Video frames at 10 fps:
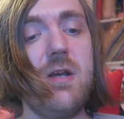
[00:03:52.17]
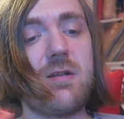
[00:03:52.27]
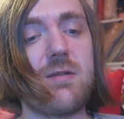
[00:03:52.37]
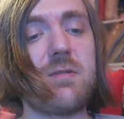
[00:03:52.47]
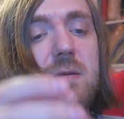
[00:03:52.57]

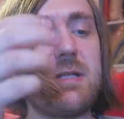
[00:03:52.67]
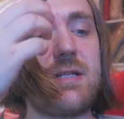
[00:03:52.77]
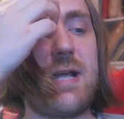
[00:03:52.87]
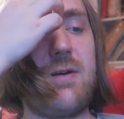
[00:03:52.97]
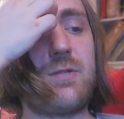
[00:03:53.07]
Sometimes
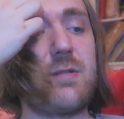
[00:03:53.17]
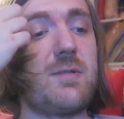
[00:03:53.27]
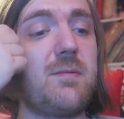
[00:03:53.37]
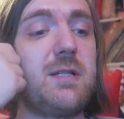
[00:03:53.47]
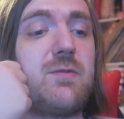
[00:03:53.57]
it's loud,
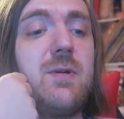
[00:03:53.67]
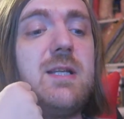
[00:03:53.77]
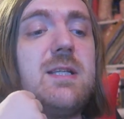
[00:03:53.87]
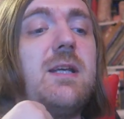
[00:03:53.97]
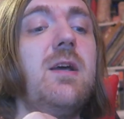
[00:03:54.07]
sometimes it's
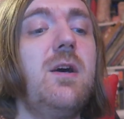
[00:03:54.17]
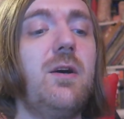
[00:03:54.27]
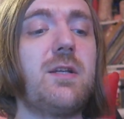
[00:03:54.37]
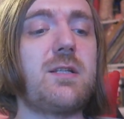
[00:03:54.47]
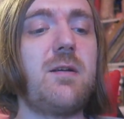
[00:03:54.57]
wheezy.
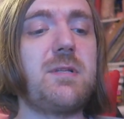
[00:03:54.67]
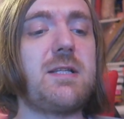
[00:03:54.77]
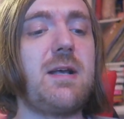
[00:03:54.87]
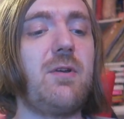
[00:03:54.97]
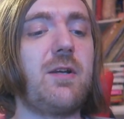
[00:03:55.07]
Other times I
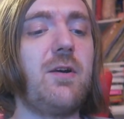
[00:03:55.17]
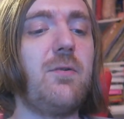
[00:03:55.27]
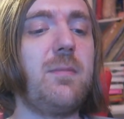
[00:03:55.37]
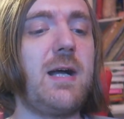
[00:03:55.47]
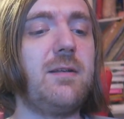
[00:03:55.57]
sound like an
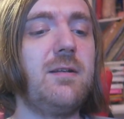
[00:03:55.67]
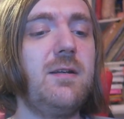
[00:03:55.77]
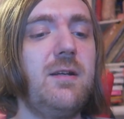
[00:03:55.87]
old man.